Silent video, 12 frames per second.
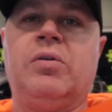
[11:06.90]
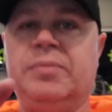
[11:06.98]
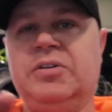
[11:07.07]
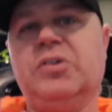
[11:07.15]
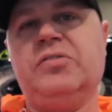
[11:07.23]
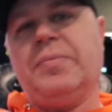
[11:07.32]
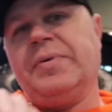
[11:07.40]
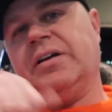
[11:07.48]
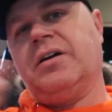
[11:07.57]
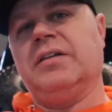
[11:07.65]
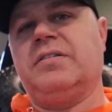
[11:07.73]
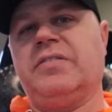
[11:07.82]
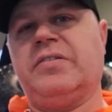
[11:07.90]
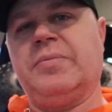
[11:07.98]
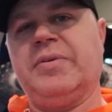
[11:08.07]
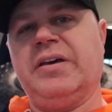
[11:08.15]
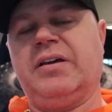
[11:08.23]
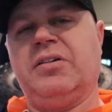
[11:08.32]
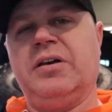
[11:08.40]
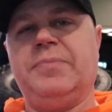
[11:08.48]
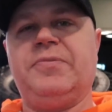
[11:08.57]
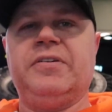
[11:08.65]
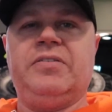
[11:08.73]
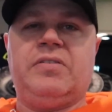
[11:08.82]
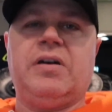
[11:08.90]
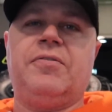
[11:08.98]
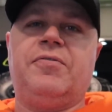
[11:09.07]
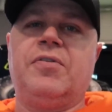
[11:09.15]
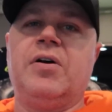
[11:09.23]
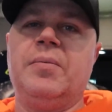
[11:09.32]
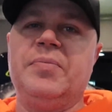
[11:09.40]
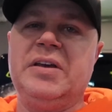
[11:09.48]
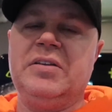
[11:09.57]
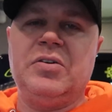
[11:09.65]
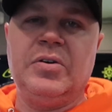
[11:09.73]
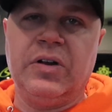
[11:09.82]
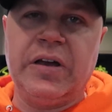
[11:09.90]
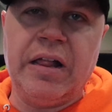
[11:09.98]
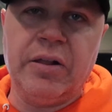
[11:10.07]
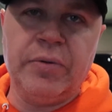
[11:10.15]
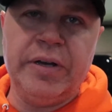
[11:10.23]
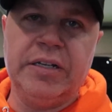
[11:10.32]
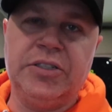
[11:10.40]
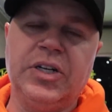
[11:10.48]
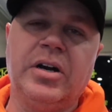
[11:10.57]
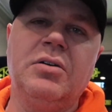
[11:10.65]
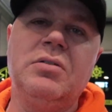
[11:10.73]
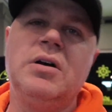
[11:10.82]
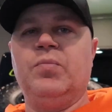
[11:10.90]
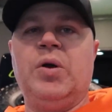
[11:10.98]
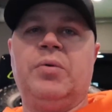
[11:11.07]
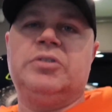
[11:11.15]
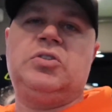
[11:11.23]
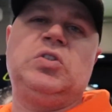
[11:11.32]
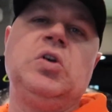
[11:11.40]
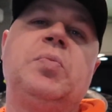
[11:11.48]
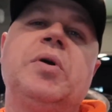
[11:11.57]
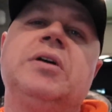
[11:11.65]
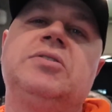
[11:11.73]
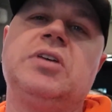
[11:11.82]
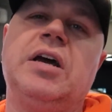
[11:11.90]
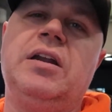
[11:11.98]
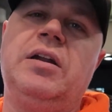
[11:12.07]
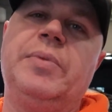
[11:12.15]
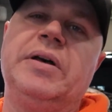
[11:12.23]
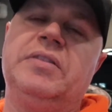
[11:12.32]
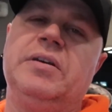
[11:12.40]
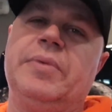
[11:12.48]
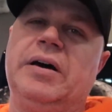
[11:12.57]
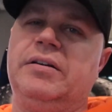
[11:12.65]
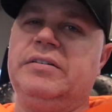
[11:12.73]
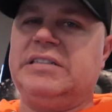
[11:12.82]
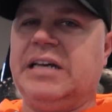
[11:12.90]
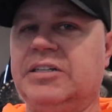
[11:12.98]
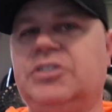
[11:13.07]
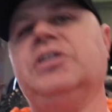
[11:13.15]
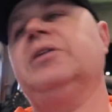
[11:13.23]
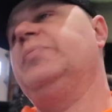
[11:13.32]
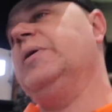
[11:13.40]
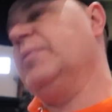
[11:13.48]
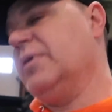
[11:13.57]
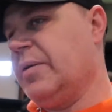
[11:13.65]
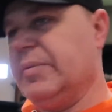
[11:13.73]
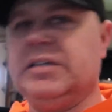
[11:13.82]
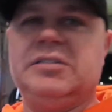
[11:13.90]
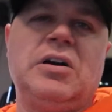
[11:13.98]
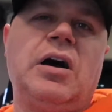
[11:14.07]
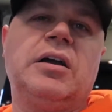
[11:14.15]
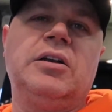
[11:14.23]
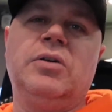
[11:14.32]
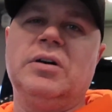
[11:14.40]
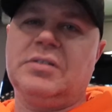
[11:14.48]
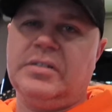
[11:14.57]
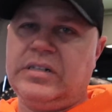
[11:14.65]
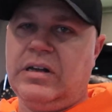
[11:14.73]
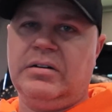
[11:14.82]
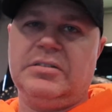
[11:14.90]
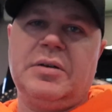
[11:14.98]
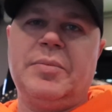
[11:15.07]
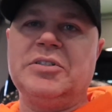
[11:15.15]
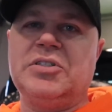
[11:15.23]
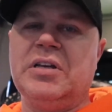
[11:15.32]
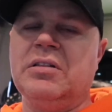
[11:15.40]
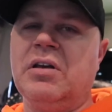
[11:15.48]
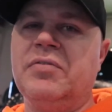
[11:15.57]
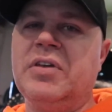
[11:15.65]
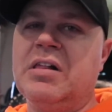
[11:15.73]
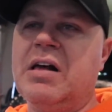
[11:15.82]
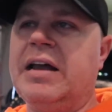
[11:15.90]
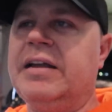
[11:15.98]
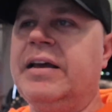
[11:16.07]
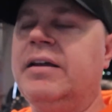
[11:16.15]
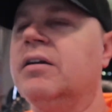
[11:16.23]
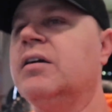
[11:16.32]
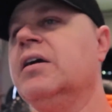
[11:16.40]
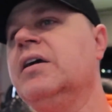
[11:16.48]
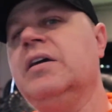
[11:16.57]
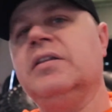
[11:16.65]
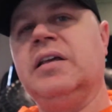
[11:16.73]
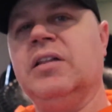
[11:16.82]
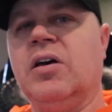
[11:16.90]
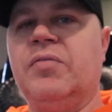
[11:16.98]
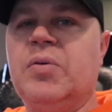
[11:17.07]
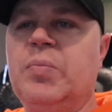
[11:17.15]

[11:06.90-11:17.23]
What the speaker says: What I'm gonna do is I'm gonna cut to some of the clips and stuff from the Tuner Galleria show. We were super excited about the amount of attention and people coming and talking to us and telling us how much they love the Gladiator, they love the